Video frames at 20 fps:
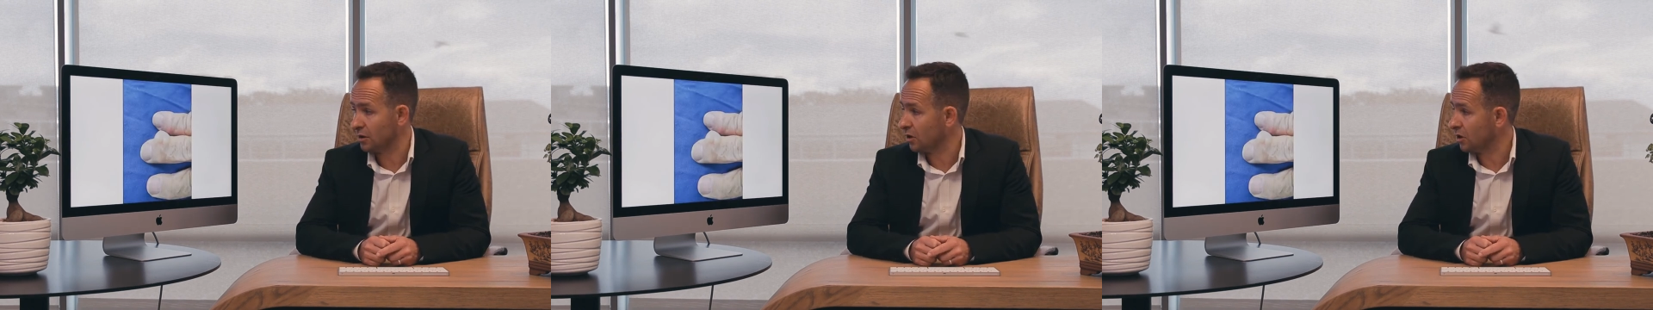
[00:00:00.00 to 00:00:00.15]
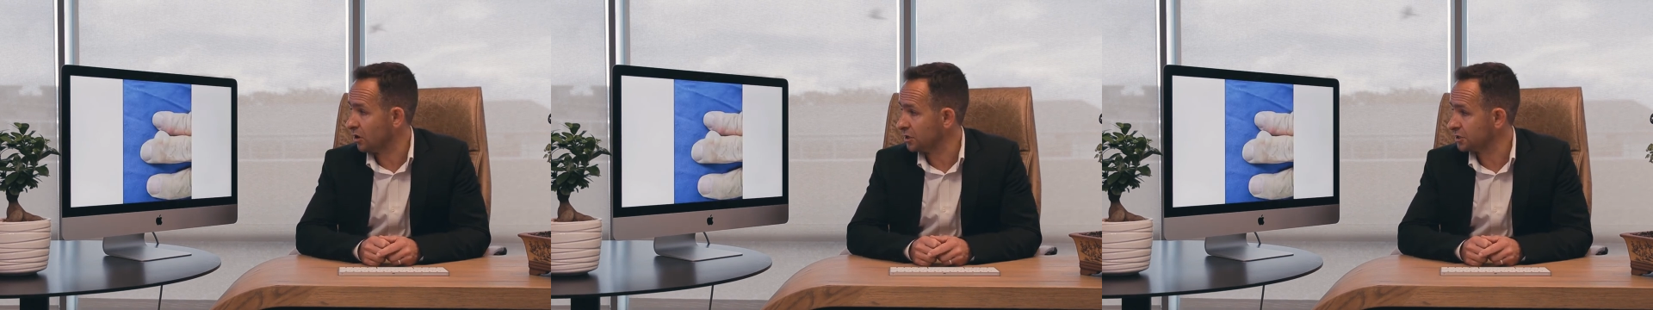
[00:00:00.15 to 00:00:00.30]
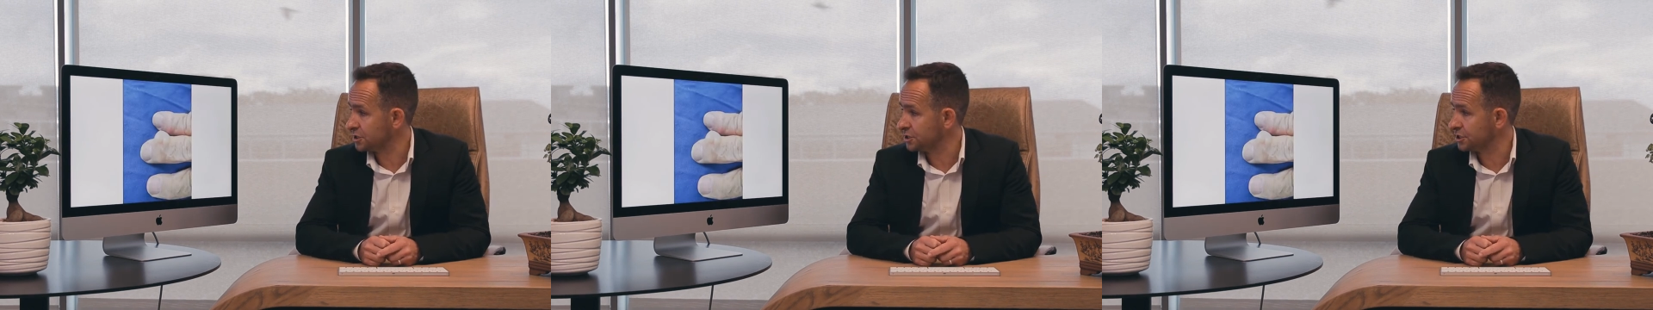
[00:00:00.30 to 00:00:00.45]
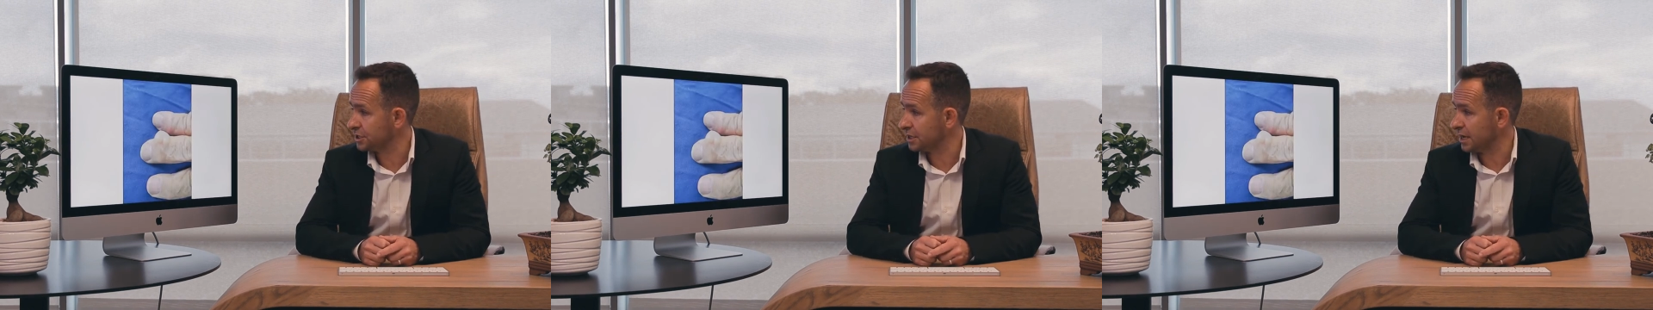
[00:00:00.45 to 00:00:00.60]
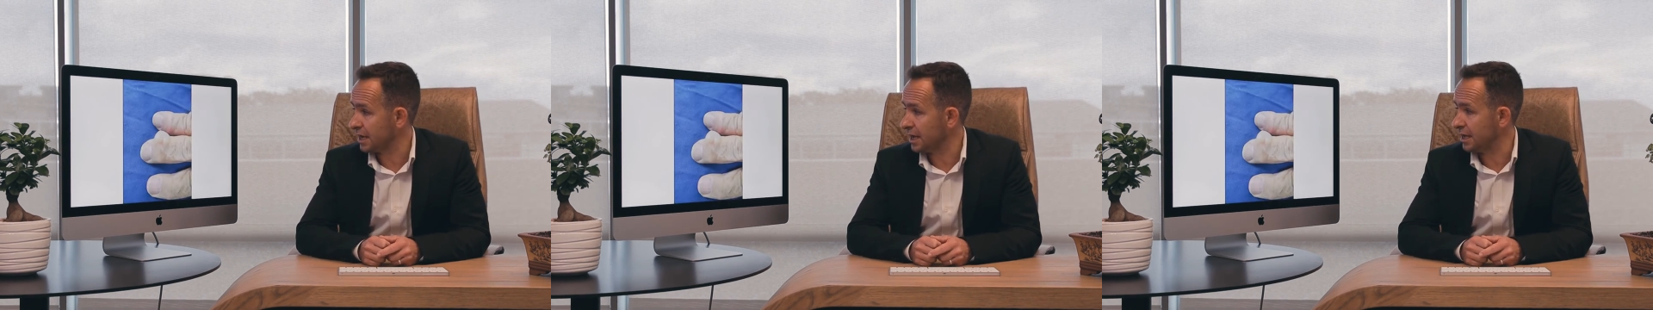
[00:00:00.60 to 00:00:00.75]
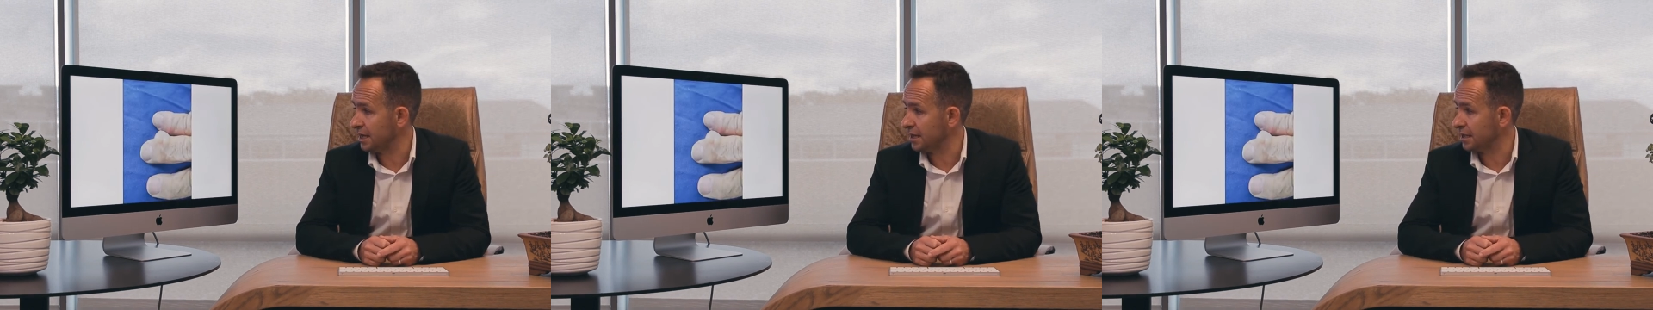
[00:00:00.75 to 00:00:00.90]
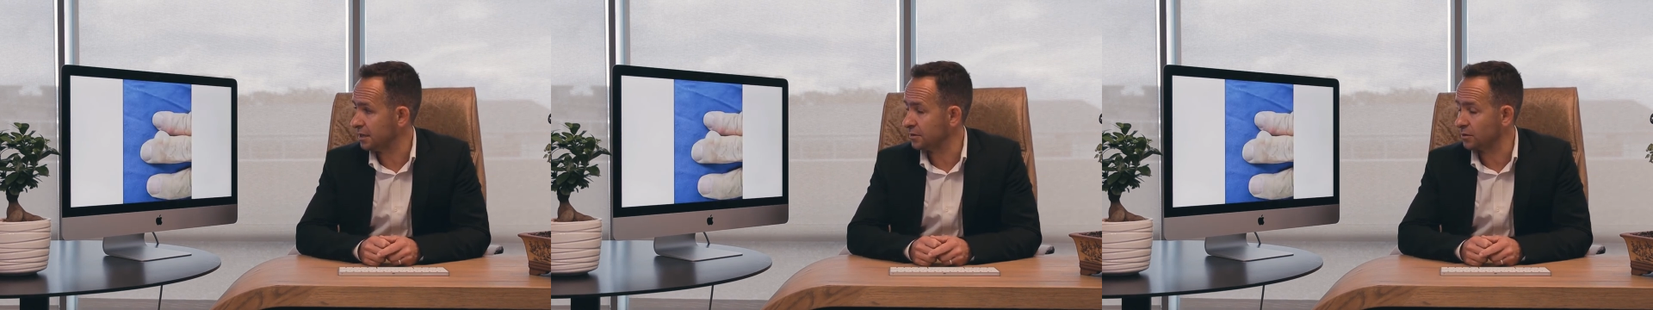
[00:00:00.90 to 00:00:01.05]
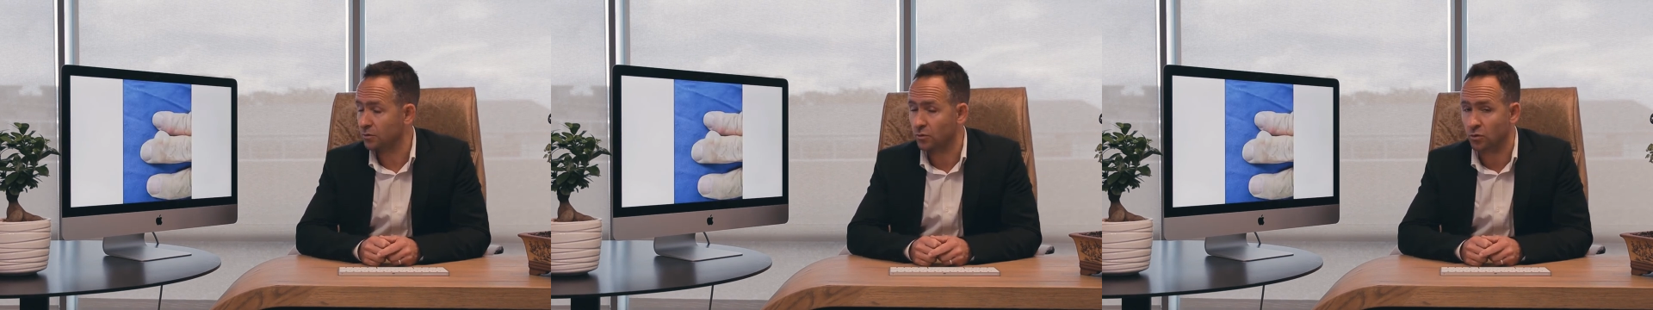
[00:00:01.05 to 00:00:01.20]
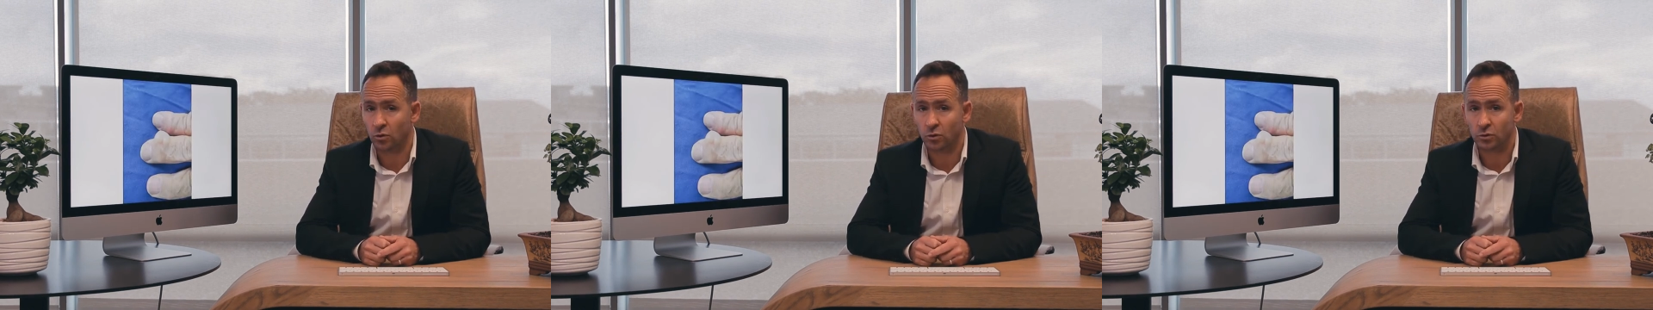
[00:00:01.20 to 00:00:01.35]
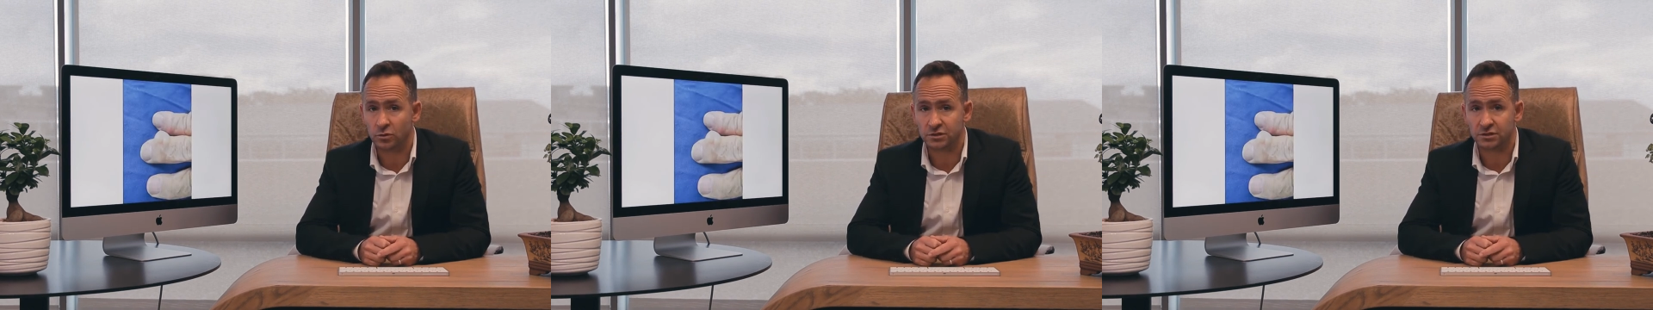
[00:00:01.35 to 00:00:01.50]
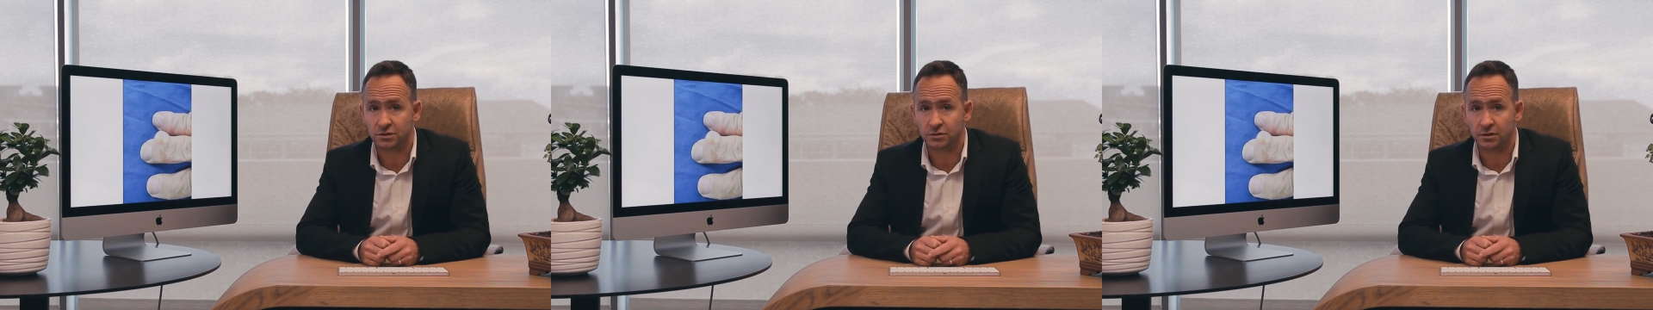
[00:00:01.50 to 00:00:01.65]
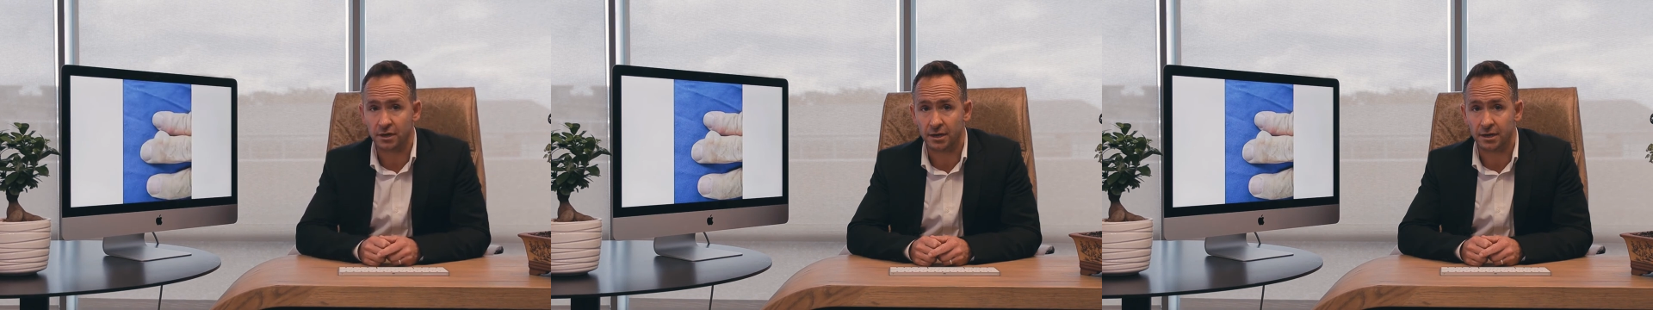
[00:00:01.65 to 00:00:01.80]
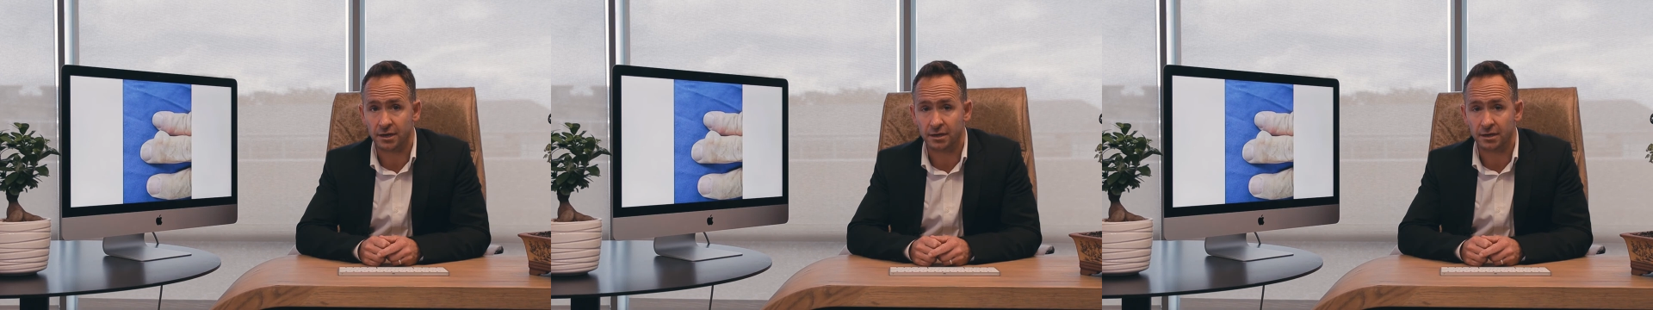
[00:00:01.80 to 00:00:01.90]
large and cause